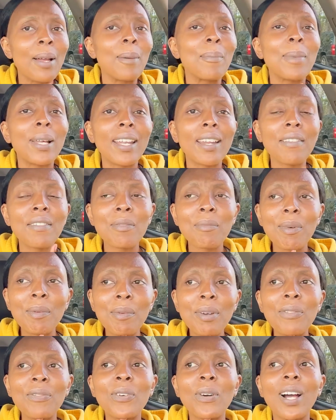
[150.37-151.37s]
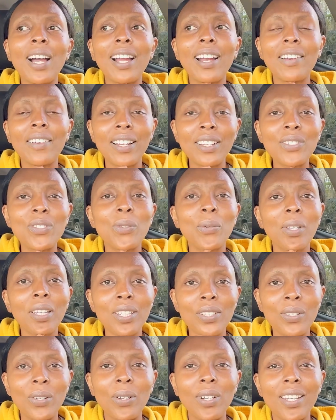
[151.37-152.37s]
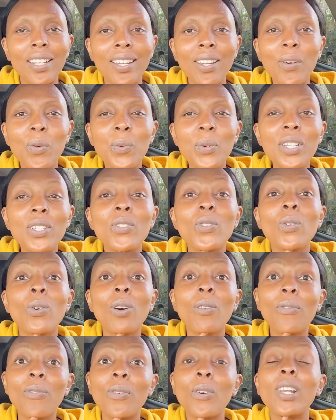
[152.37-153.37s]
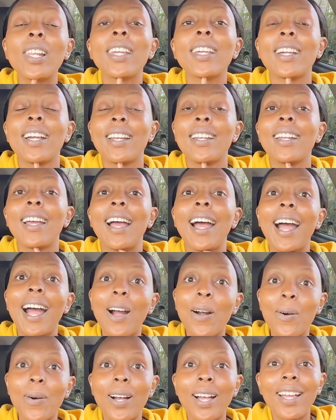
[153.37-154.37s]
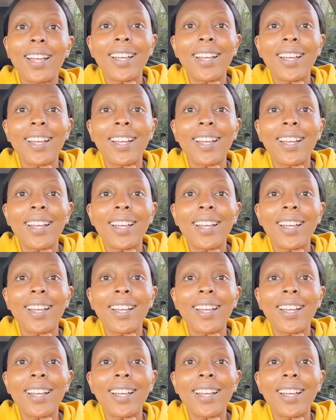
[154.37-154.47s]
but i remember for her graduation we drove for like an hour